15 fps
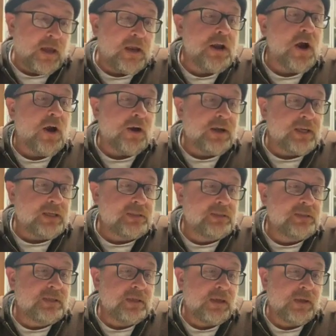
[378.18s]

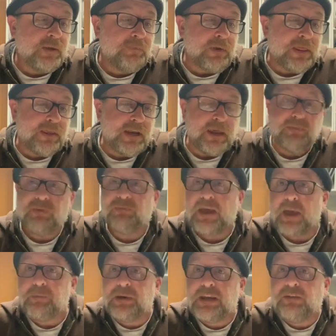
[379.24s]
artist by the name of
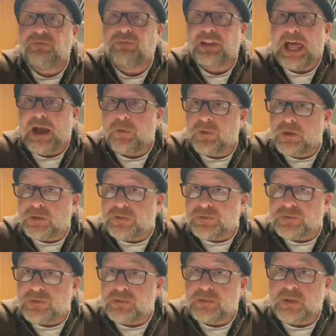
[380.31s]
Ebony
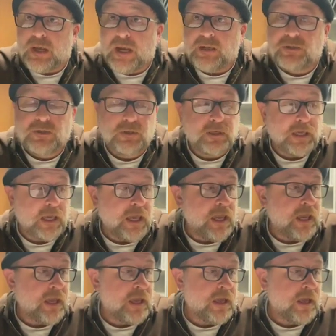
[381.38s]
Flowers. I took
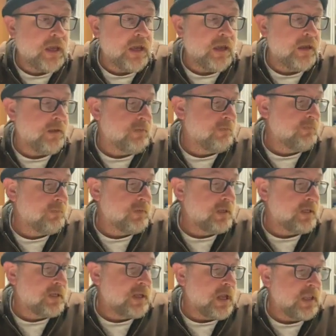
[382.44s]
a
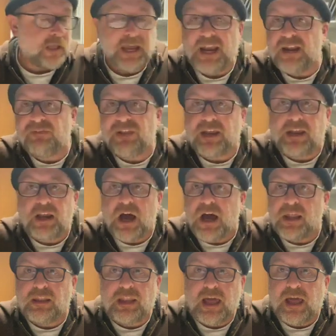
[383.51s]
kind of like an
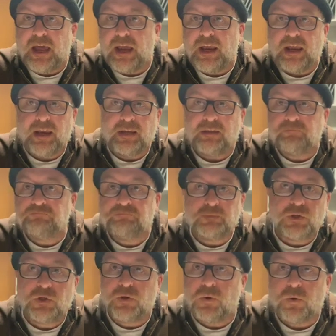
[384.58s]

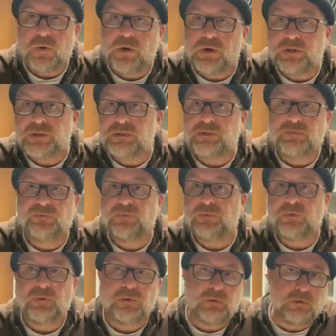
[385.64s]
online course
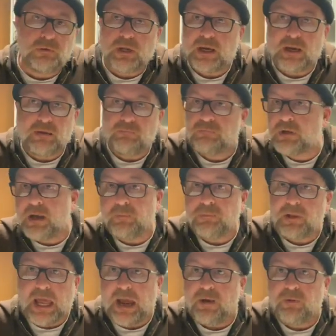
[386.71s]
for like a couple
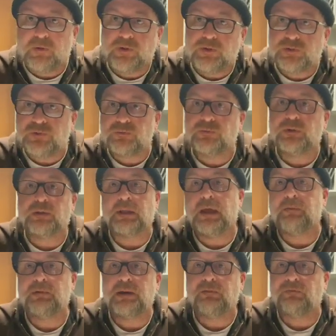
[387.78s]
hours with
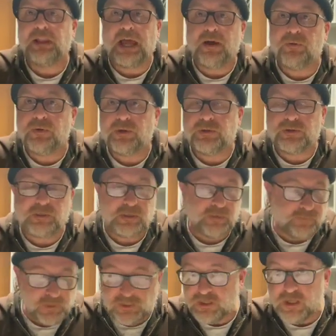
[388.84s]
Ebony Flowers and a
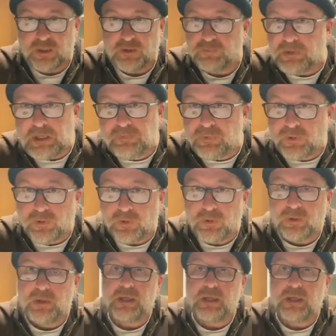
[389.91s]
bunch of other people.